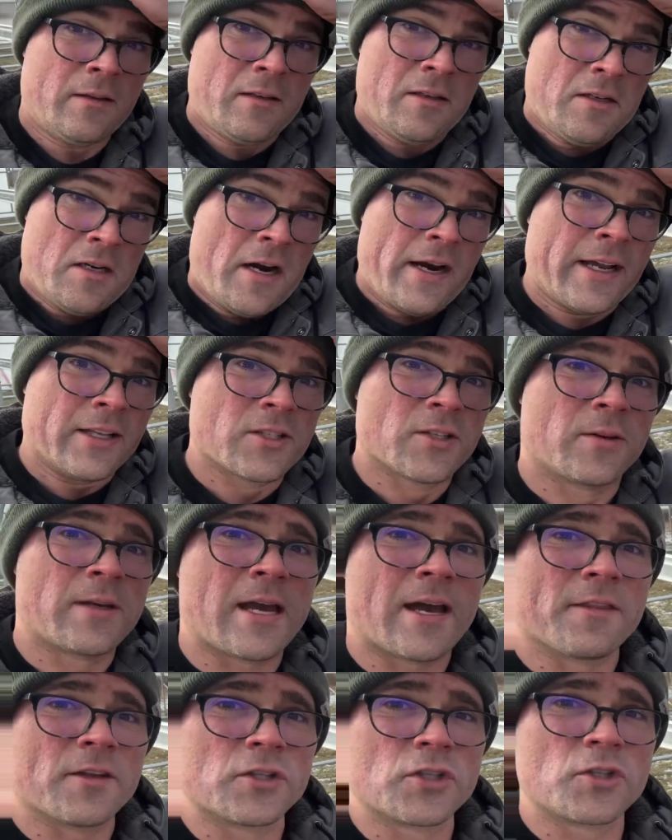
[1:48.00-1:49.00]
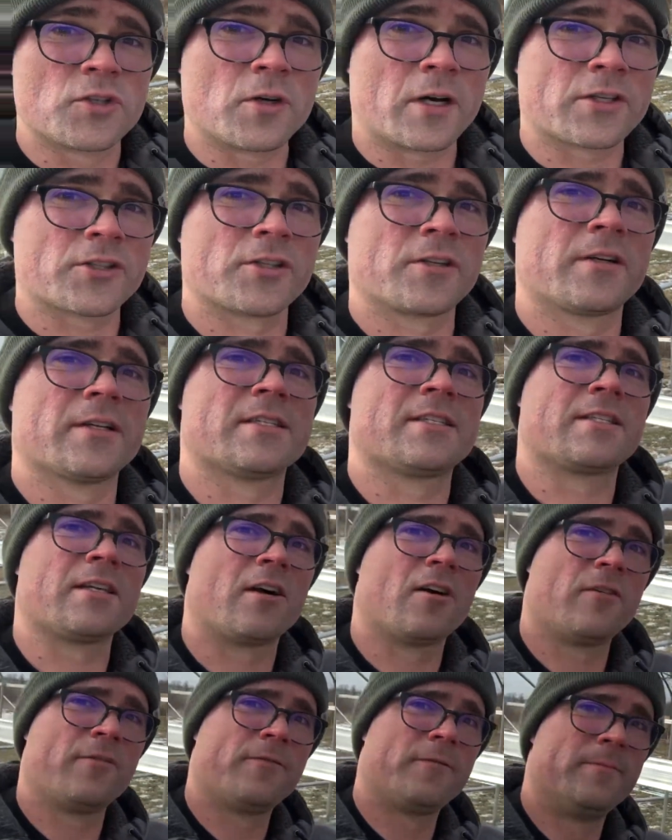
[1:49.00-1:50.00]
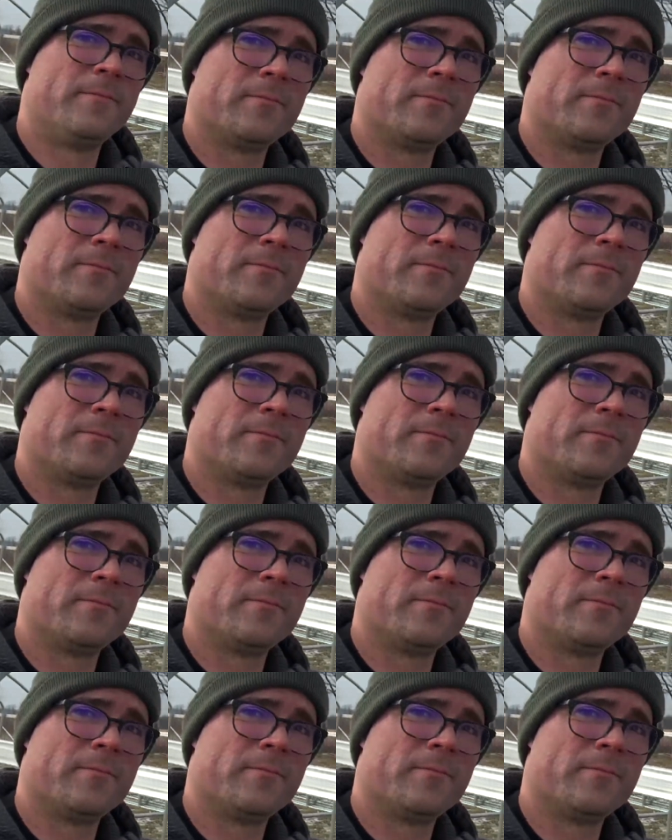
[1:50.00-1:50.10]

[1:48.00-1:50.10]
All right, so yeah, the structure itself